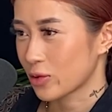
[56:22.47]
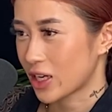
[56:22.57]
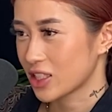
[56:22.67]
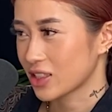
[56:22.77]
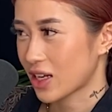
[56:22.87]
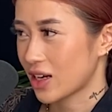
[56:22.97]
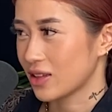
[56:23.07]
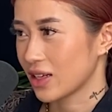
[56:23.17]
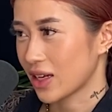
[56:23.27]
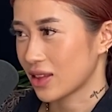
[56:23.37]
where I just kind of
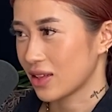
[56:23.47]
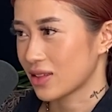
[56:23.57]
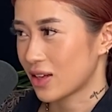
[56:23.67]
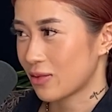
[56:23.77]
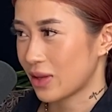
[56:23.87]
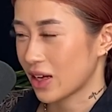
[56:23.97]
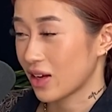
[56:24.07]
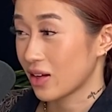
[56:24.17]
look at this and I'm like,